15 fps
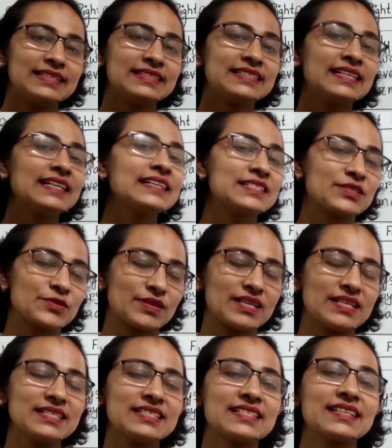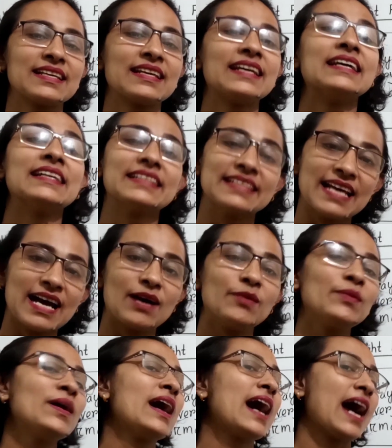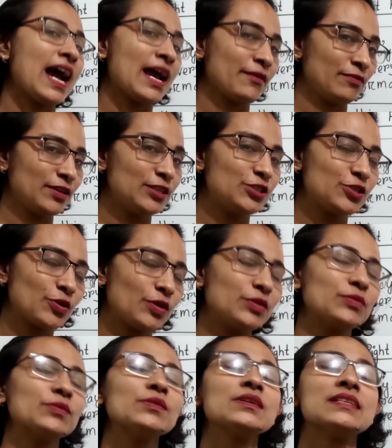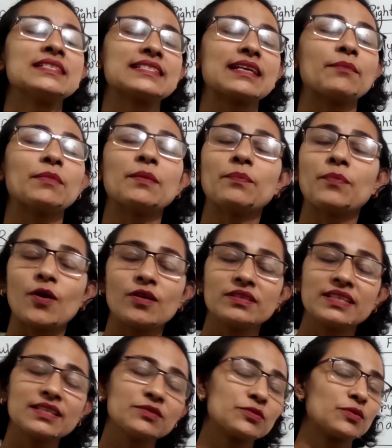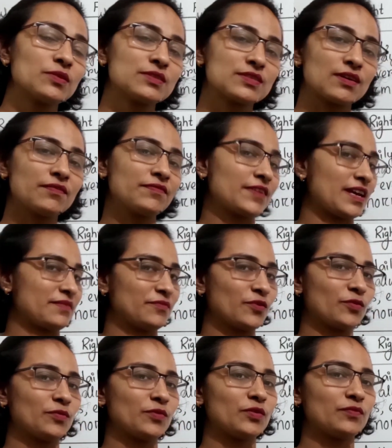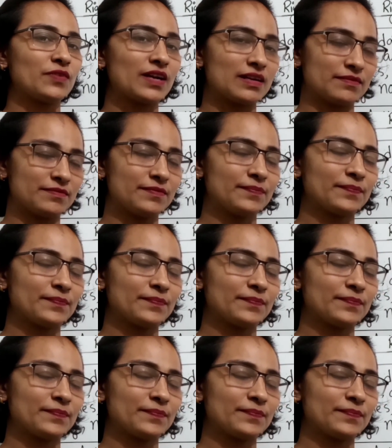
Dear students, now I will show you some important rules of right form of verb.